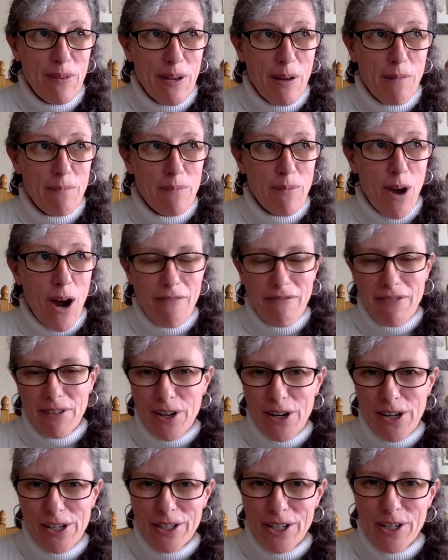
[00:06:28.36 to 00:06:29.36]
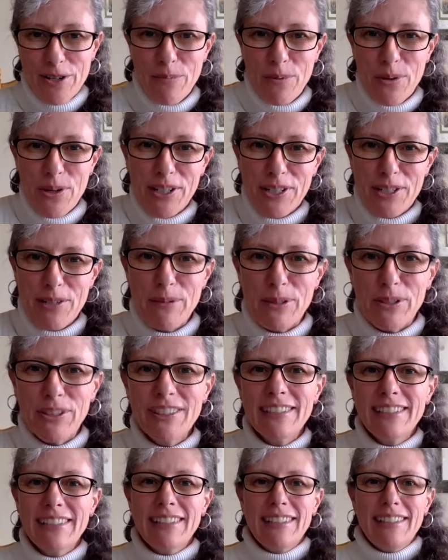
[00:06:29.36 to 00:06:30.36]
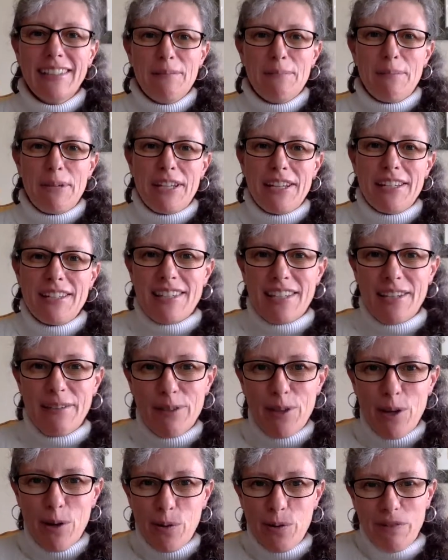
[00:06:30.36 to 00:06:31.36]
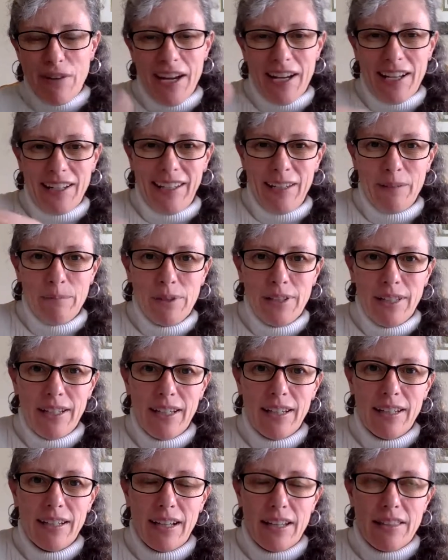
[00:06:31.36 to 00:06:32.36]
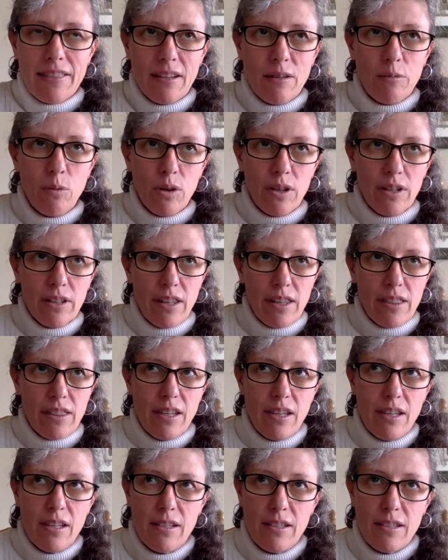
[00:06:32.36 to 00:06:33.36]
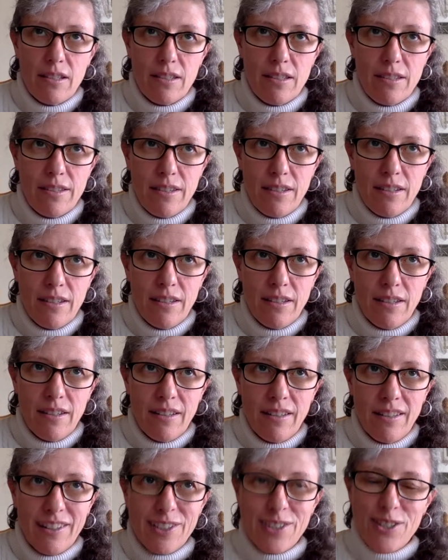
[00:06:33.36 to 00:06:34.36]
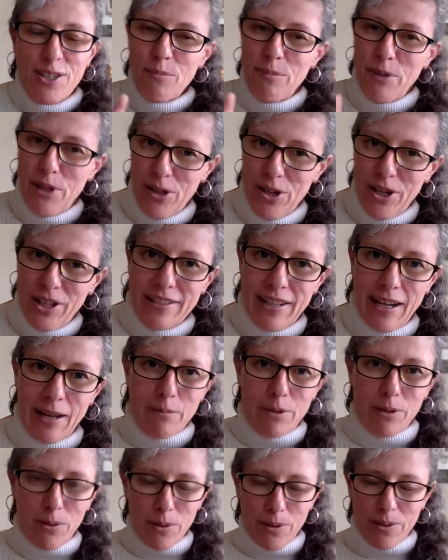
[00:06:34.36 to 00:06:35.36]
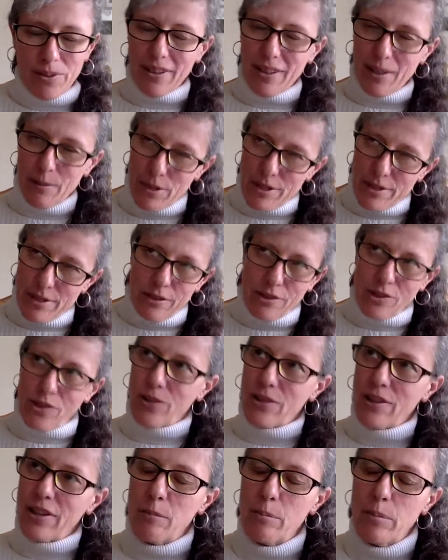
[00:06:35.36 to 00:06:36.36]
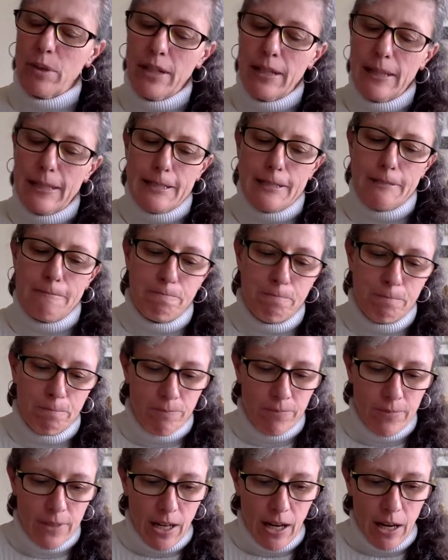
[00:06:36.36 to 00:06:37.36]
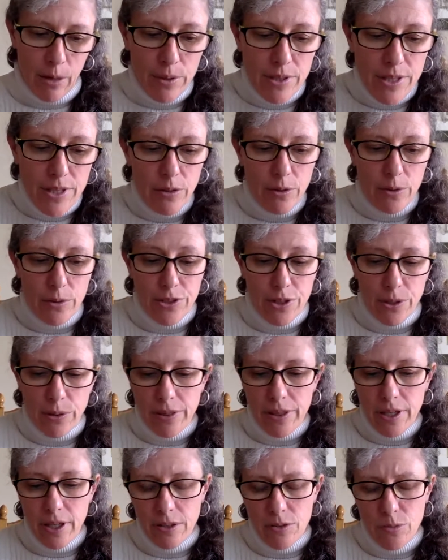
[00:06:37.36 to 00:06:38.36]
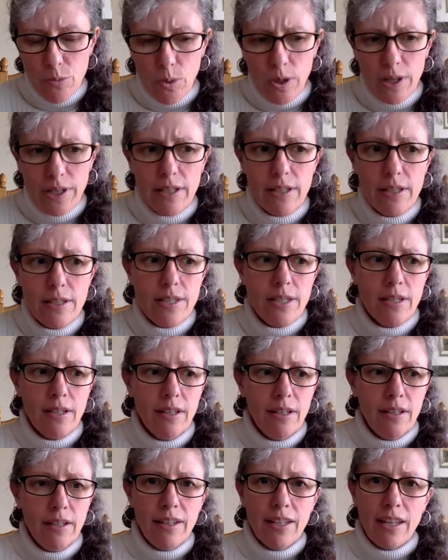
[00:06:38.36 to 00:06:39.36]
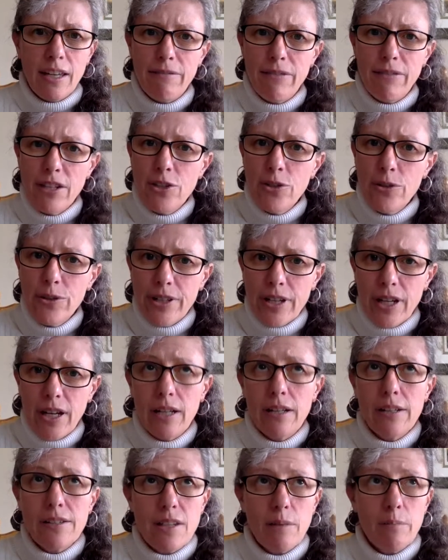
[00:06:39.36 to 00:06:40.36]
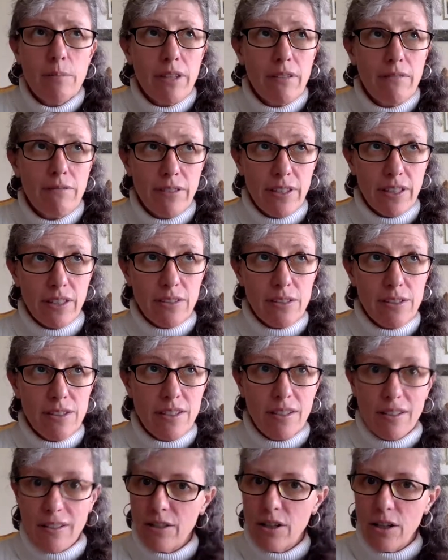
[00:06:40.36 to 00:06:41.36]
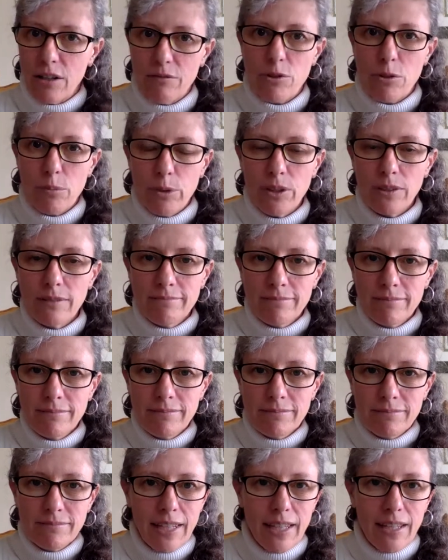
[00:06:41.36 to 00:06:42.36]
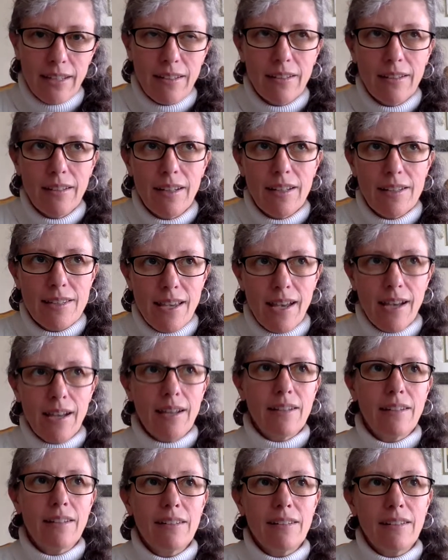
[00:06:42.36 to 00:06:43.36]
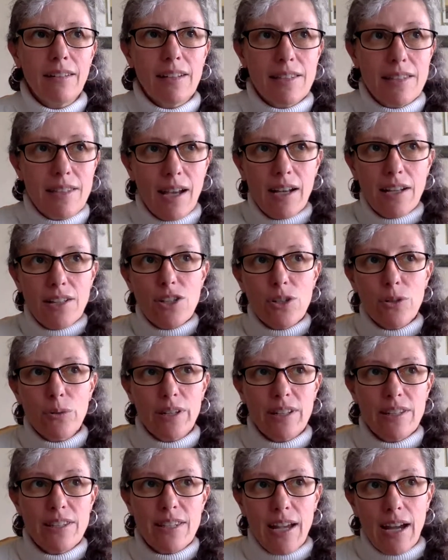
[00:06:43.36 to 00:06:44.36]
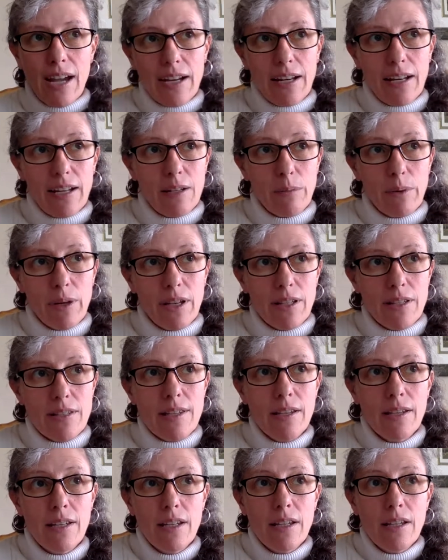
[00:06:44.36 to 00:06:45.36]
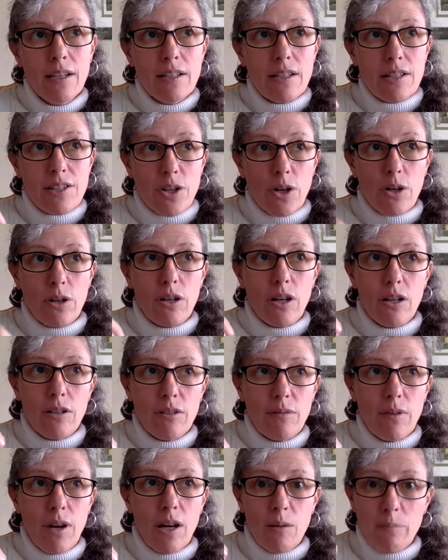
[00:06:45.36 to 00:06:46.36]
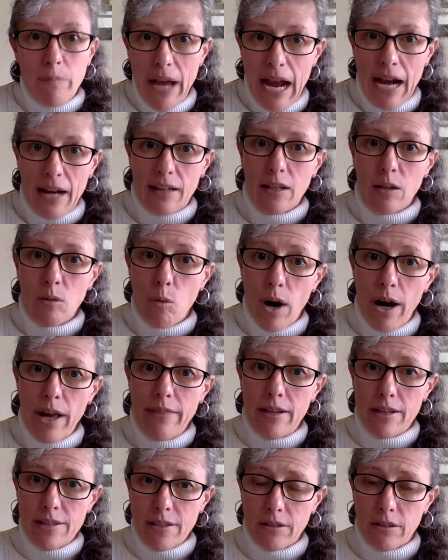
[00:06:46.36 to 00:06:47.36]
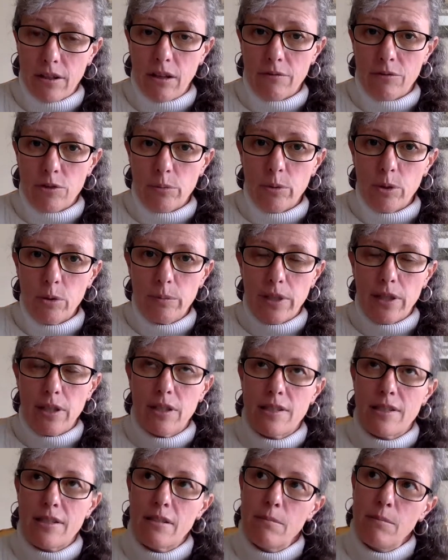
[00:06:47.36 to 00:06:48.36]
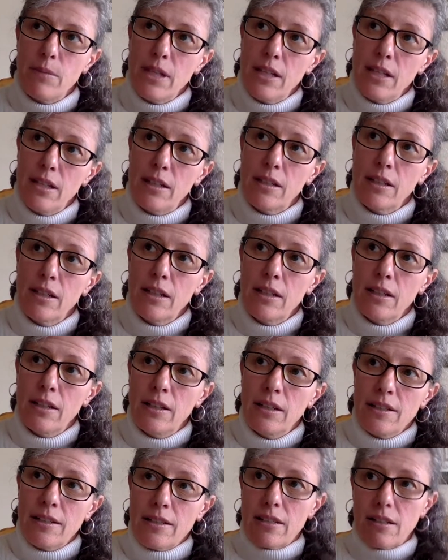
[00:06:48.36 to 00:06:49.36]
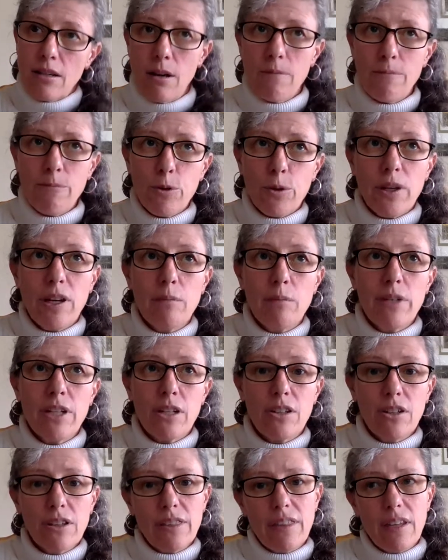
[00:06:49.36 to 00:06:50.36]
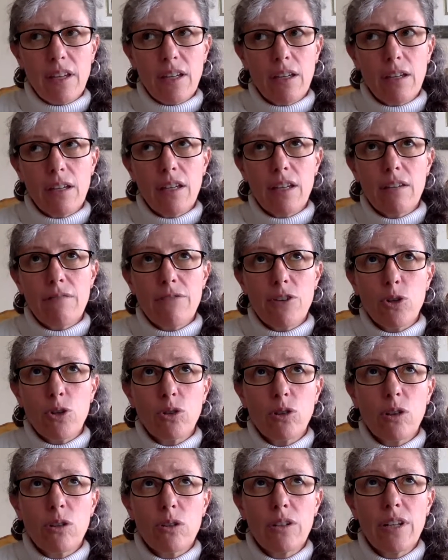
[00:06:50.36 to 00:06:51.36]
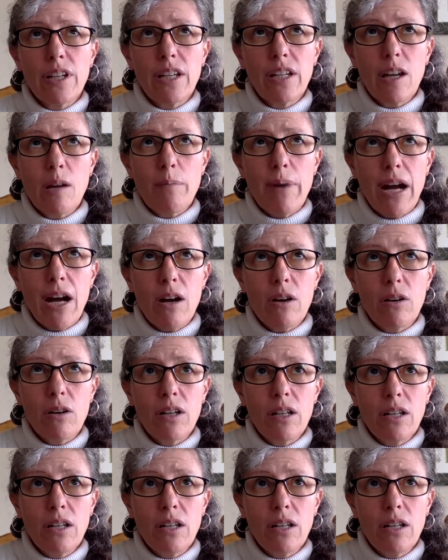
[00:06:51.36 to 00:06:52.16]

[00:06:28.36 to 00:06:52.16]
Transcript: am often called unpredictable, because even though we've got a game plan, I think one of the things, this took me a long time to learn and I'm still learning, but I would say there are two things. One is, if in your gut something feels uncomfortable, then it's on you inside anyways to start unpacking why that's uncomfortable. Because to me, discomfort can be a good thing if you're learning about,